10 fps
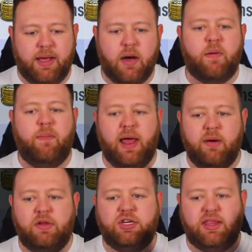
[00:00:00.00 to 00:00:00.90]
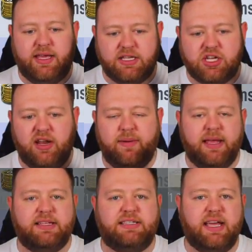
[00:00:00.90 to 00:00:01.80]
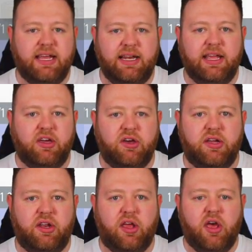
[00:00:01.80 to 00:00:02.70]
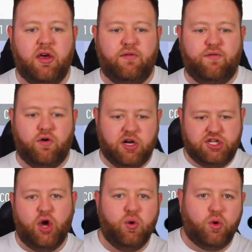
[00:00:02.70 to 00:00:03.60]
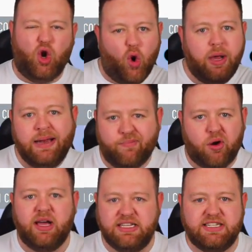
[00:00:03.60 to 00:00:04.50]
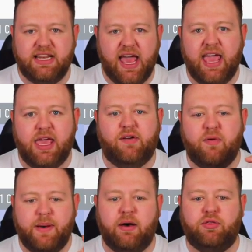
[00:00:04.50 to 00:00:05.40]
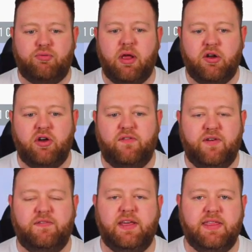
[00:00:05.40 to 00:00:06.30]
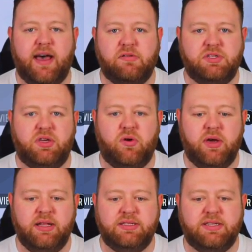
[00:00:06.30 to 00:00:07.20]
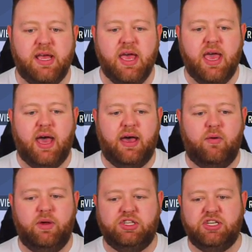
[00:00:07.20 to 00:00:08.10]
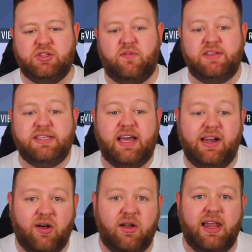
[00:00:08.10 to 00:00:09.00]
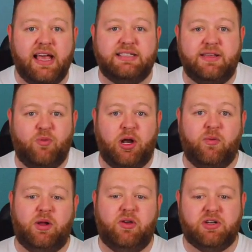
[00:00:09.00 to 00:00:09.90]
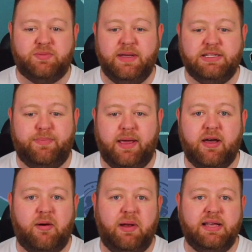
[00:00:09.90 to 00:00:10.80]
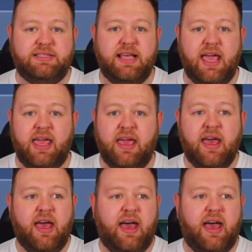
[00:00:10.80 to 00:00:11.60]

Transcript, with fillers: pick up a player which I think is going to be insanely good for a total coin price today of about 350,000 coins, uh, which is obviously a lot less than what it would cost me to pick up, let's say,